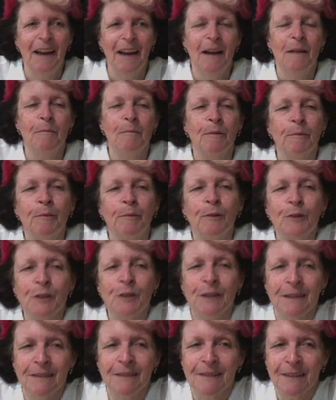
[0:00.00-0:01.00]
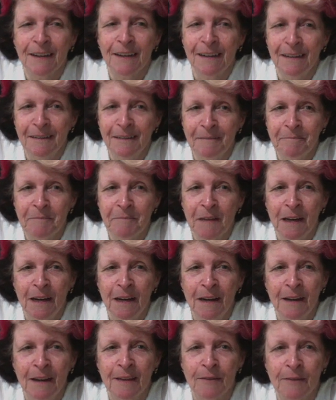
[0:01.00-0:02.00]
Proportion and scale.
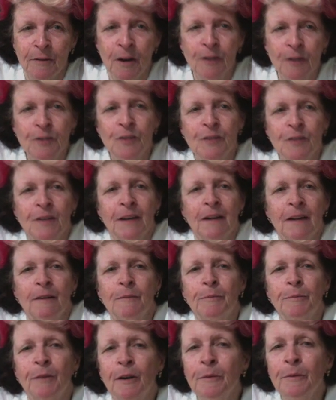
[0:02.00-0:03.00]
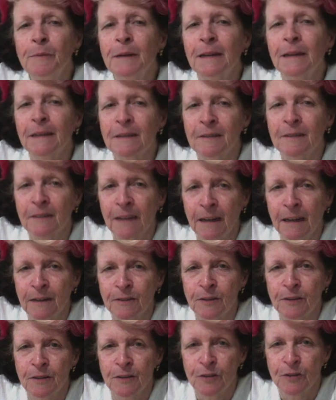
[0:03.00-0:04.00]
The roses are appropriately scaled to
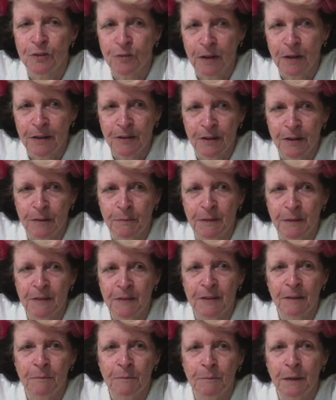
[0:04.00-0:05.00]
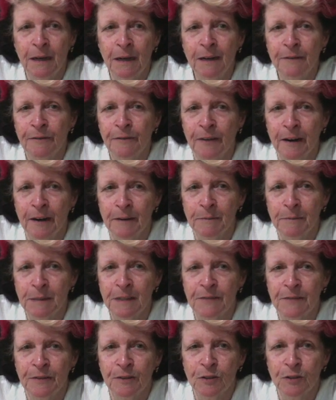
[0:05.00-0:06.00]
the structure, but some bark fragments
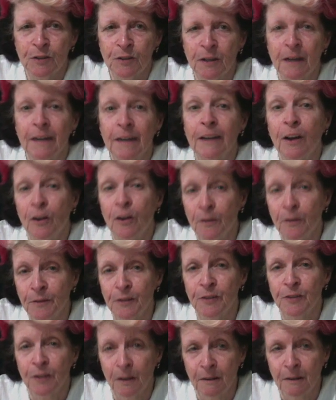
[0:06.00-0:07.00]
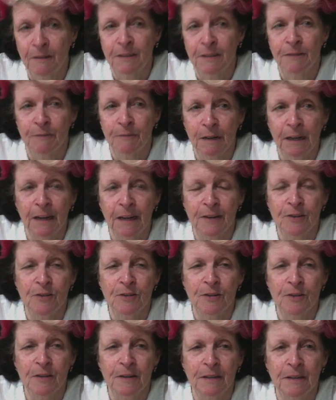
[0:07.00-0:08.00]
feel slightly oversized in relation to
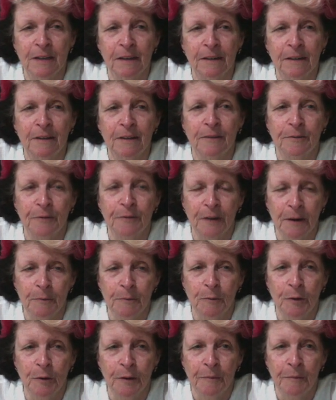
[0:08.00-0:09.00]
the delicate framework.